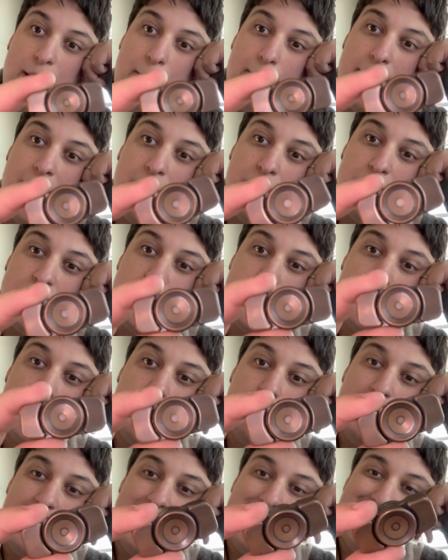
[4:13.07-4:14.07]
people
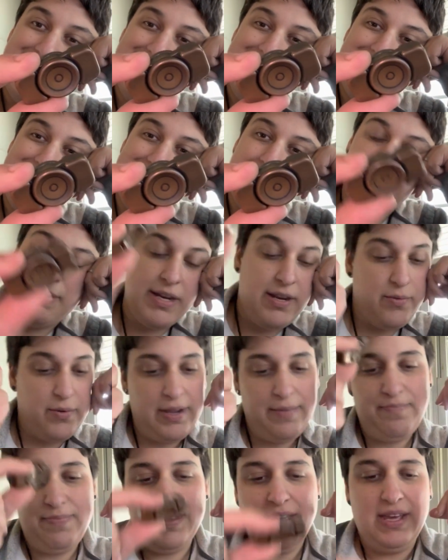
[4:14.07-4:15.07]
swoop in but
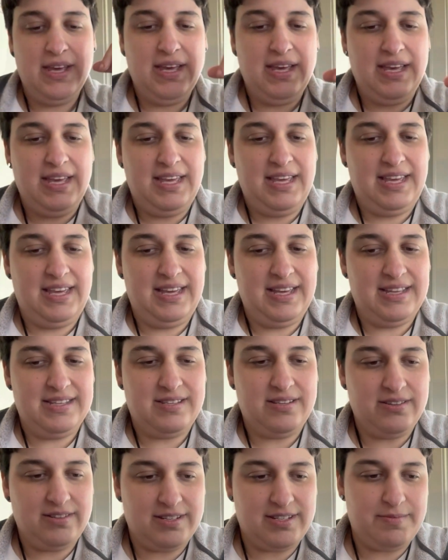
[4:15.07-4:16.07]
anyway, he
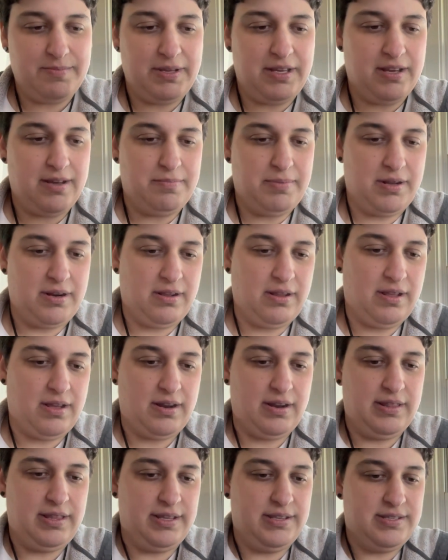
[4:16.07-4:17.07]
has hooked me up on a
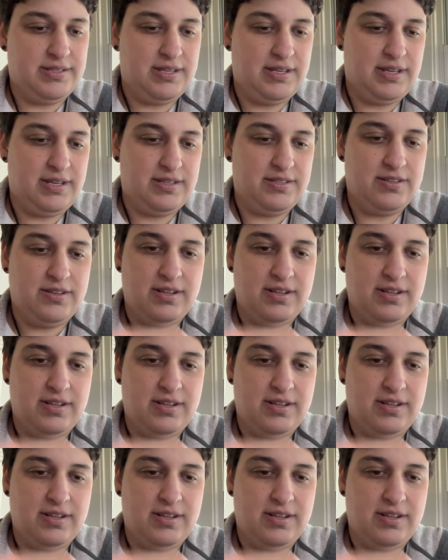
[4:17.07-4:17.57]
lot of these things. So